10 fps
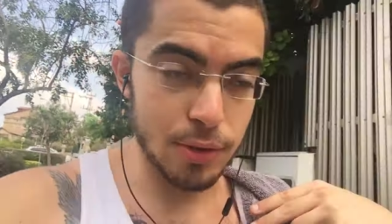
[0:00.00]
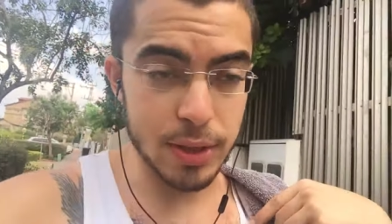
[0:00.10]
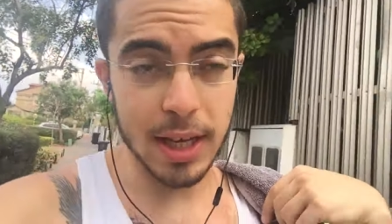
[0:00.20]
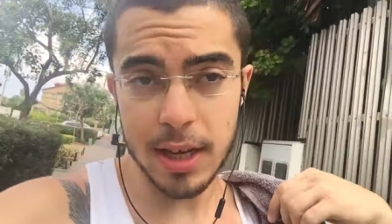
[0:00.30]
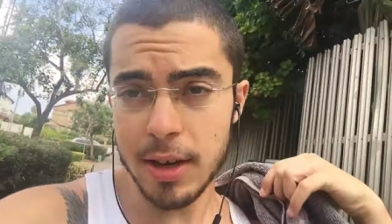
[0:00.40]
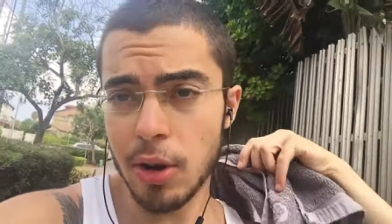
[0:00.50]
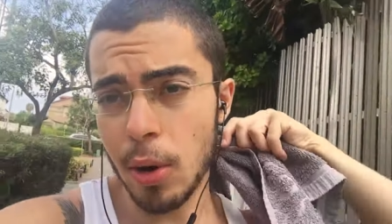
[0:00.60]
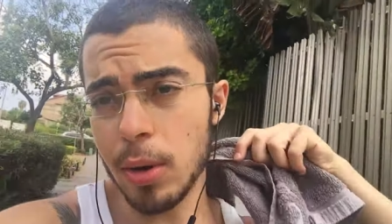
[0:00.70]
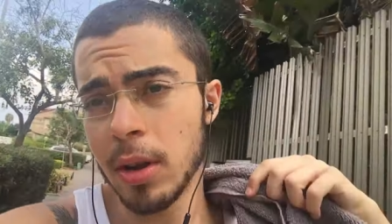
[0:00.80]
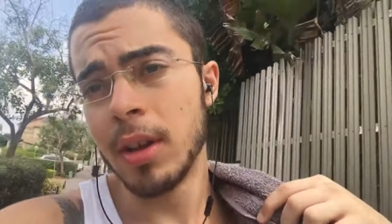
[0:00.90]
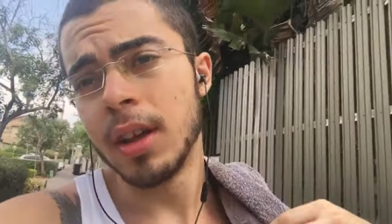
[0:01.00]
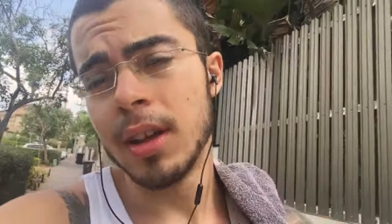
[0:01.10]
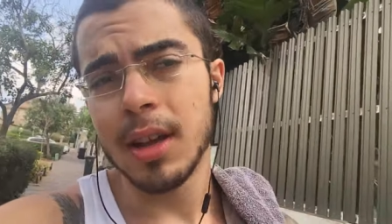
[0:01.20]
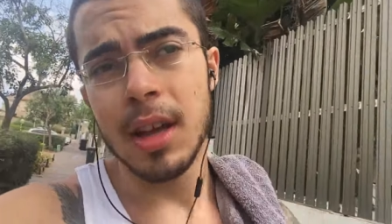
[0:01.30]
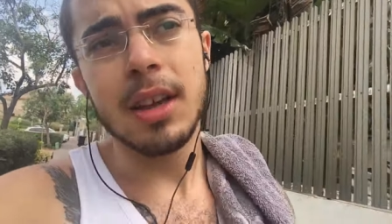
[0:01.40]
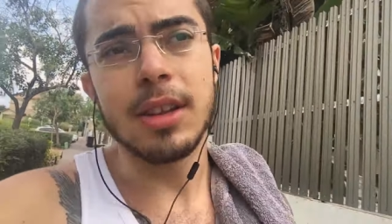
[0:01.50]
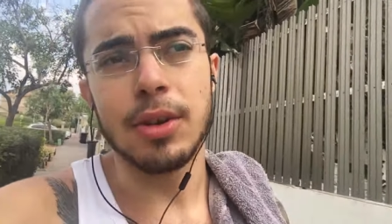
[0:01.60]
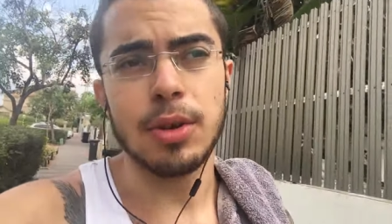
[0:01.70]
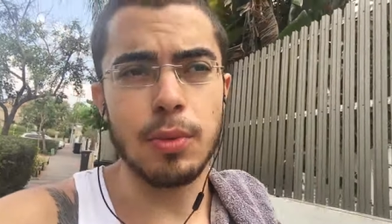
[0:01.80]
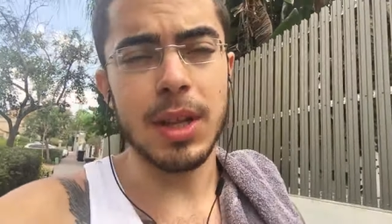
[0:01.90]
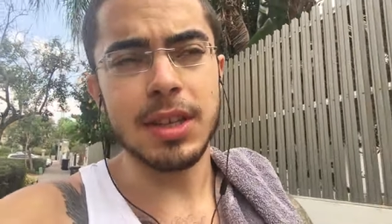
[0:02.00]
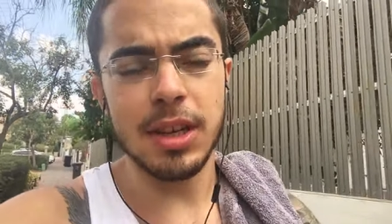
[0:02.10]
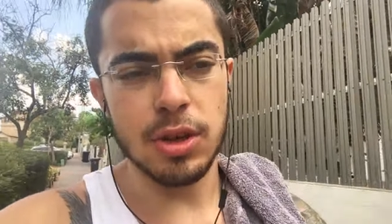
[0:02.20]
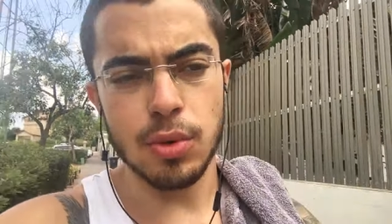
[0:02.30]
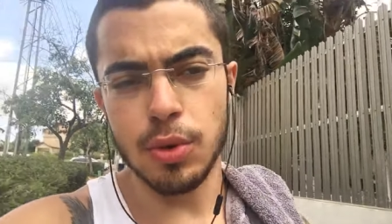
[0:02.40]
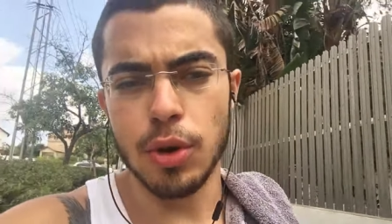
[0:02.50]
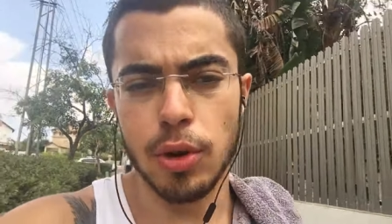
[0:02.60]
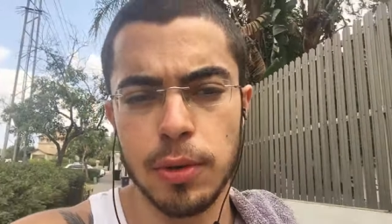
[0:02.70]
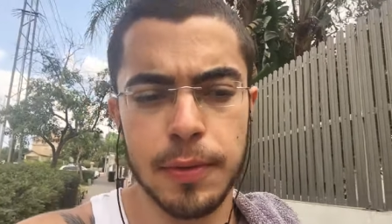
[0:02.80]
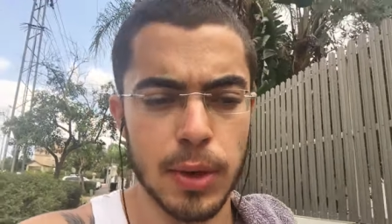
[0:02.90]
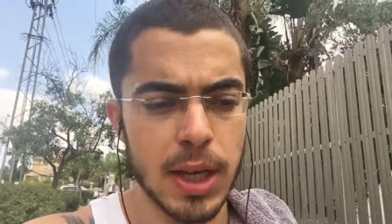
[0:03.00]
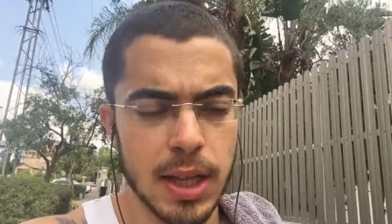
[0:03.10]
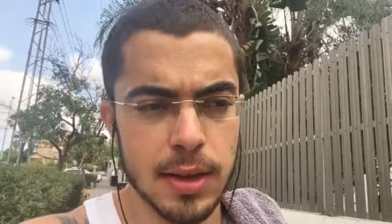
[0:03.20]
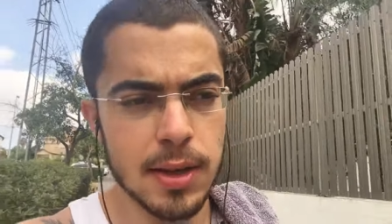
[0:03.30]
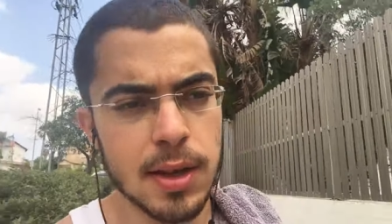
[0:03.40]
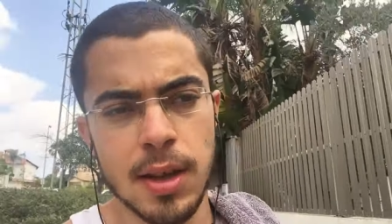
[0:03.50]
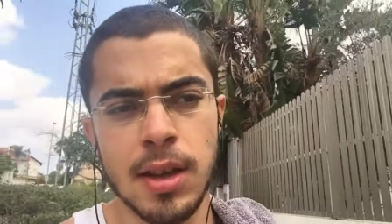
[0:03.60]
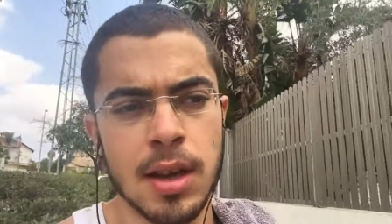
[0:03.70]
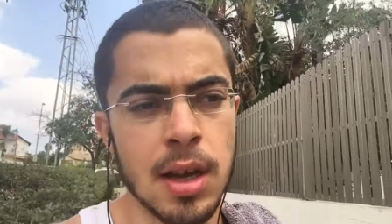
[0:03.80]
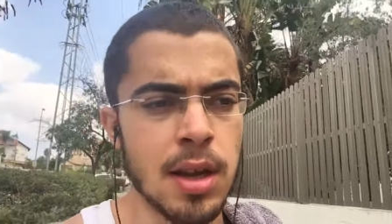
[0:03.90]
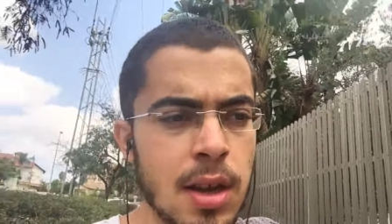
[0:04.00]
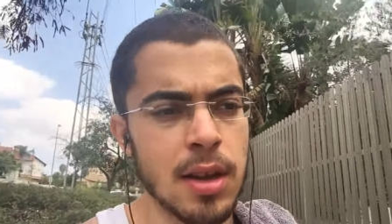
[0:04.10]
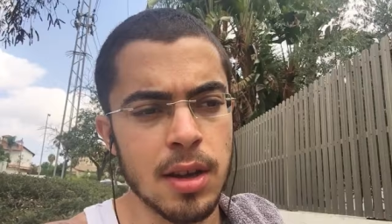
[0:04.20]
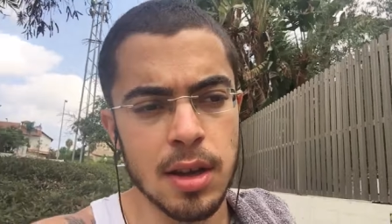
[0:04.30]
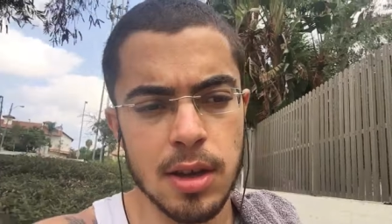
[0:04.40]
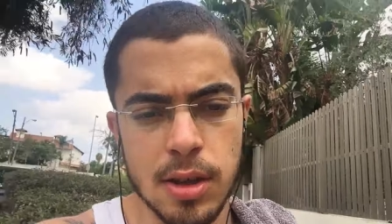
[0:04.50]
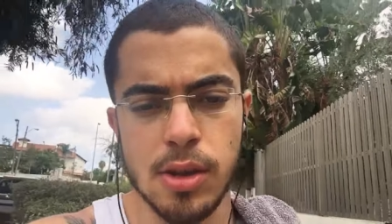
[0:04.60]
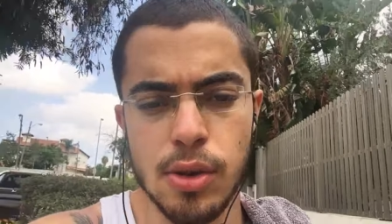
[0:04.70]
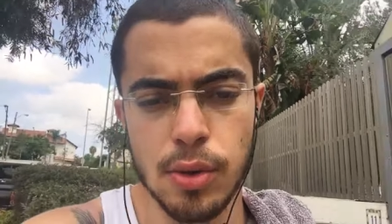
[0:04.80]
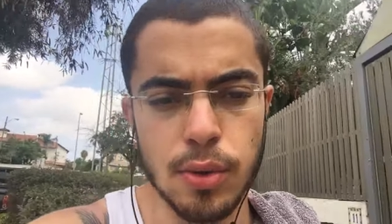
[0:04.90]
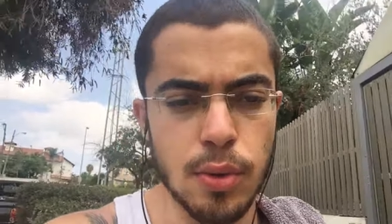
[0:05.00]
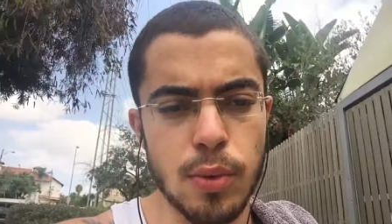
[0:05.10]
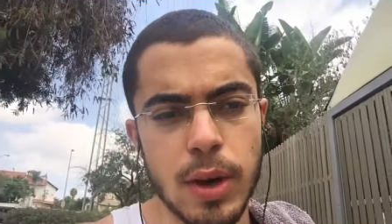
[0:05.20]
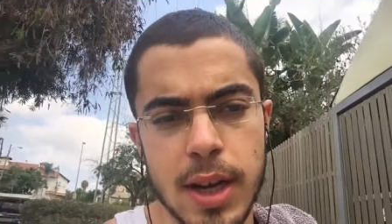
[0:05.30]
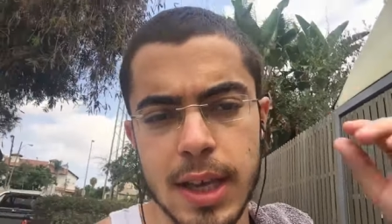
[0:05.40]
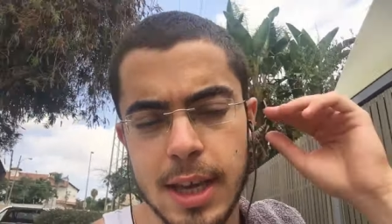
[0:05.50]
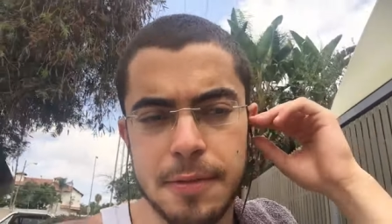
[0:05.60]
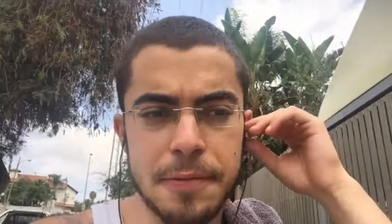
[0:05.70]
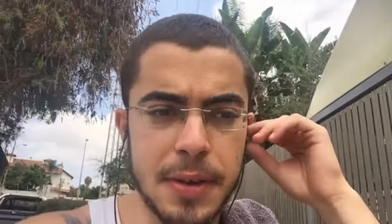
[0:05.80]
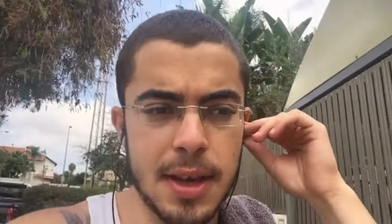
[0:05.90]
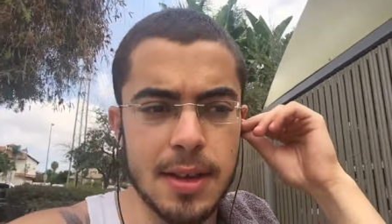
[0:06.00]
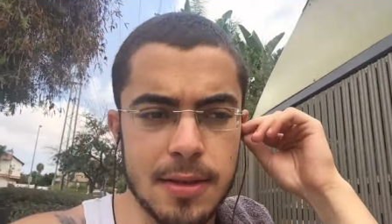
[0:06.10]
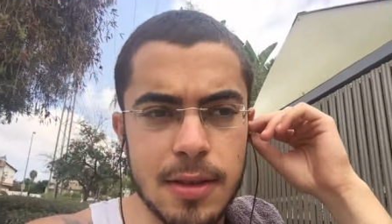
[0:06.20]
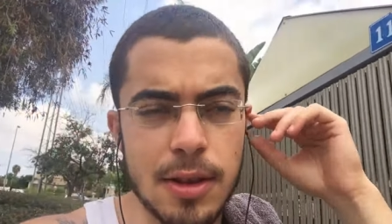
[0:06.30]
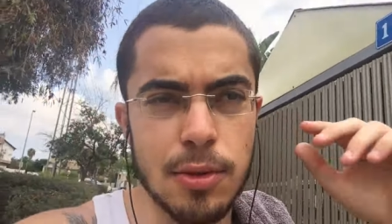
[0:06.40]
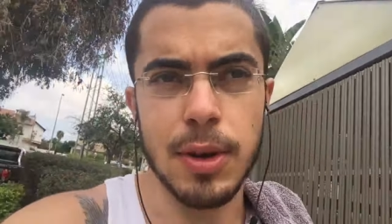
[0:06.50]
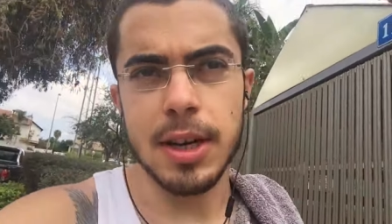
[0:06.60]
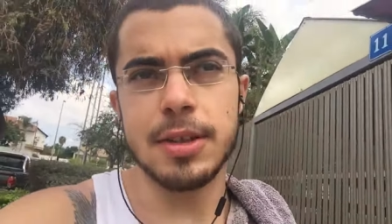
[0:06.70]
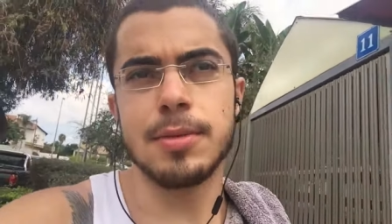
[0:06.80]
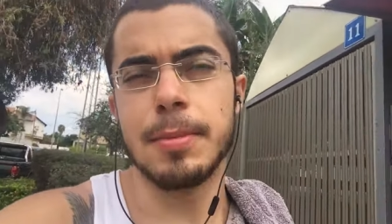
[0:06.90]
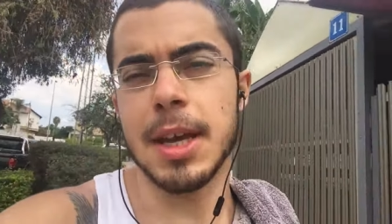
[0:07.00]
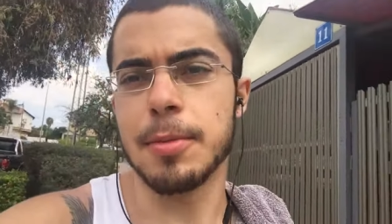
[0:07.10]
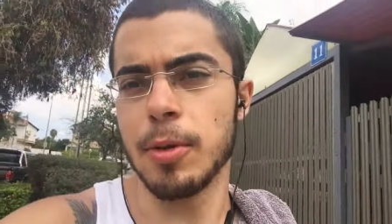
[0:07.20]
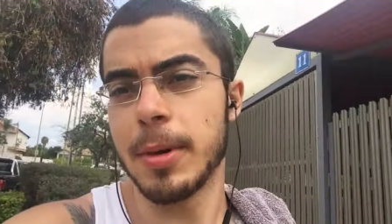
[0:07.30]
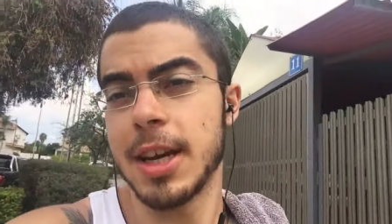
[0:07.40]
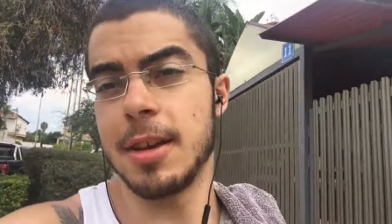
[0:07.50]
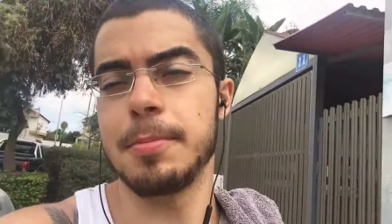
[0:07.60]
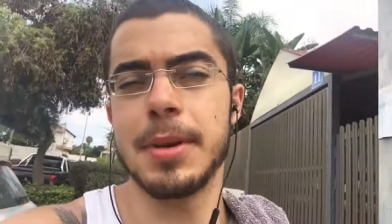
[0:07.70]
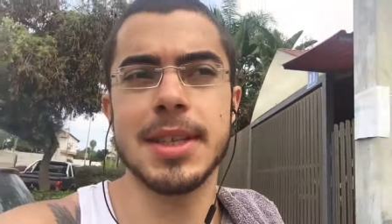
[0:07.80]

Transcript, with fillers: you're setting a goal, you know, you want a new girlfriend, you want to get fit, you want to make more money in